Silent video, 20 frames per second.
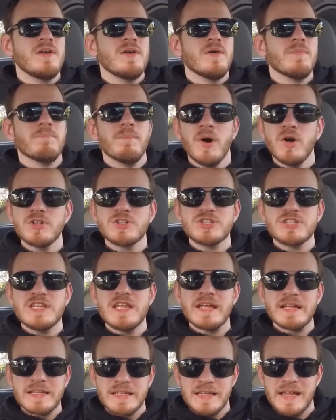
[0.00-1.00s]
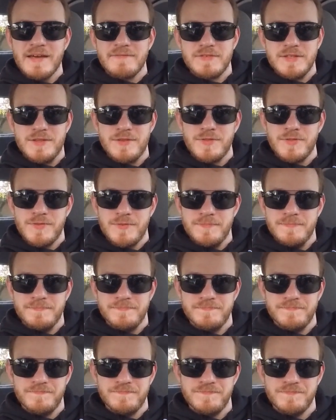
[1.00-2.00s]
March the 11th
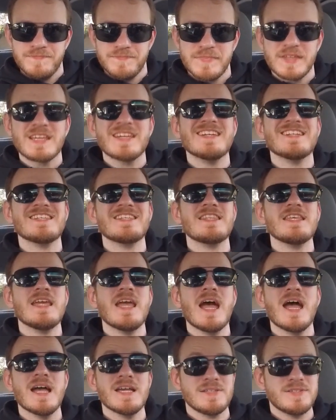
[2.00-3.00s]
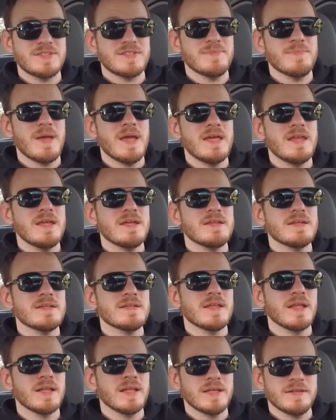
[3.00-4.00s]
is the estimated
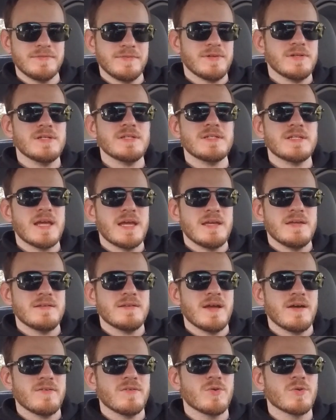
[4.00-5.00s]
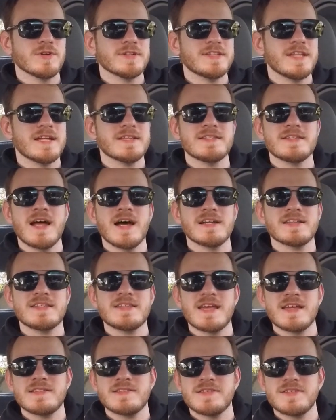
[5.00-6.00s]
delivery date. Now, of course, that's not
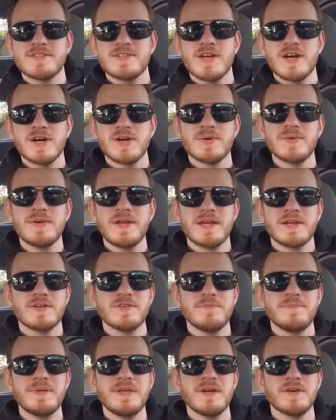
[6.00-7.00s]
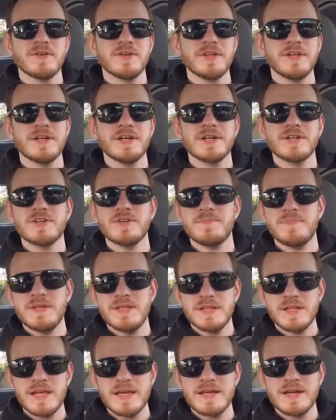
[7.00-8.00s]
set in stone. It could be earlier, it could be
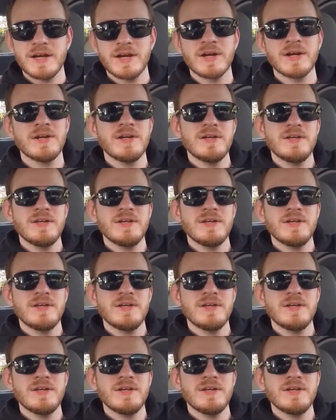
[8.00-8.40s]
later,